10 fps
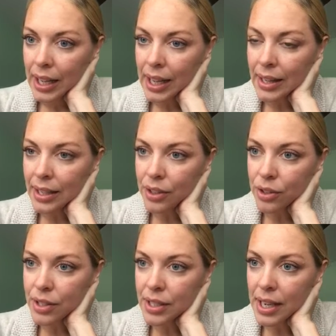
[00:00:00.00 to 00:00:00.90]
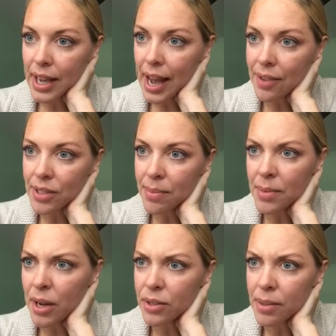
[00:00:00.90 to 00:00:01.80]
And then you'll see I have some
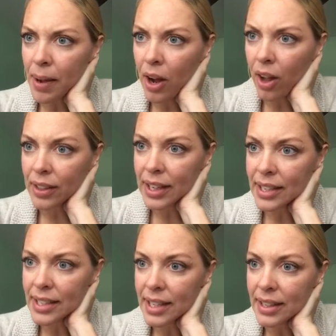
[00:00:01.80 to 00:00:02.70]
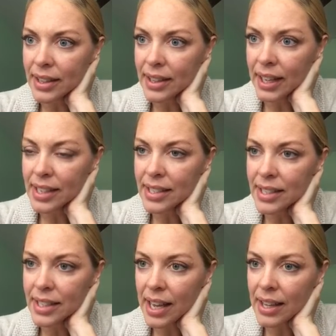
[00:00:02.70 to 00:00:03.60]
notes about holidays and
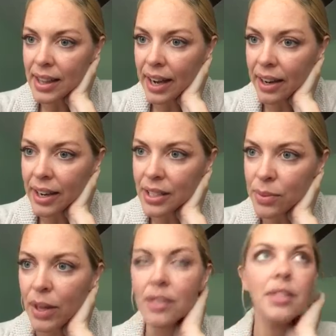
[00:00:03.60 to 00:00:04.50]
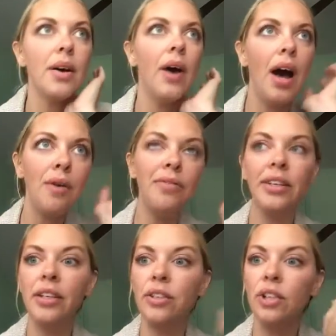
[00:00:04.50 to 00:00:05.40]
things there as well. So
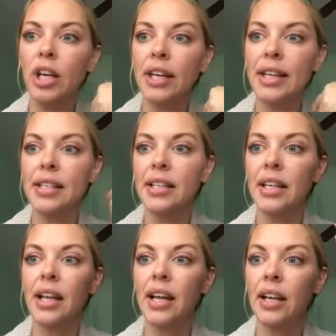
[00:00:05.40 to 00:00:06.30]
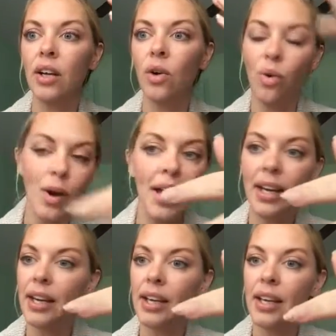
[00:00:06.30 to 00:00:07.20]
hopefully you'll look at this and get a
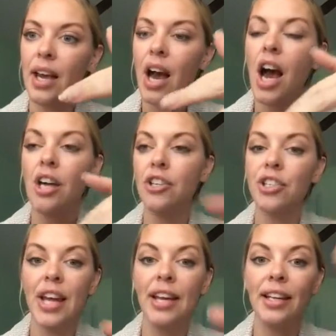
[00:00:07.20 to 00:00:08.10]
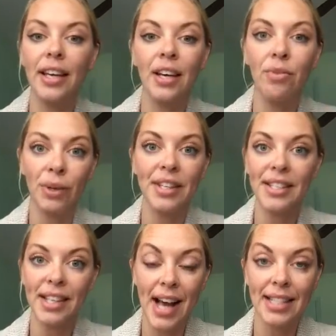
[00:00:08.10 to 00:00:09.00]
quick understanding of what
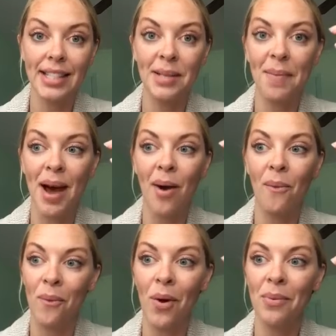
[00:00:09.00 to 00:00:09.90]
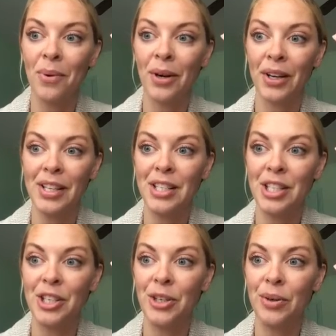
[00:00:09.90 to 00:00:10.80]
this class is about, what we're going to
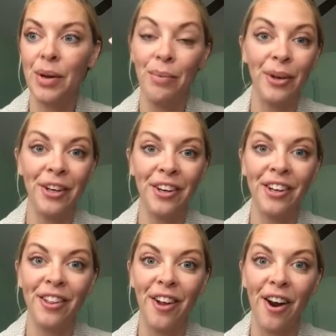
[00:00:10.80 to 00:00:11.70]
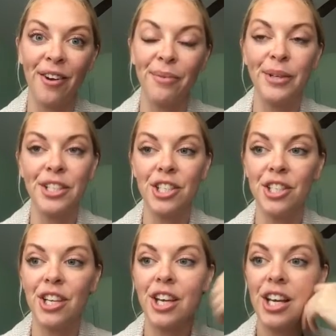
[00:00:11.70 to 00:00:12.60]
do, and what you're going to learn,
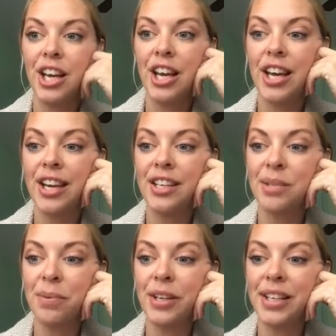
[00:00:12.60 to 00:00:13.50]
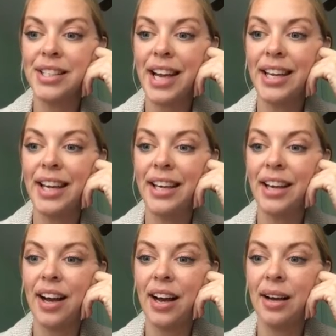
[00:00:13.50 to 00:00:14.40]
which is pretty exciting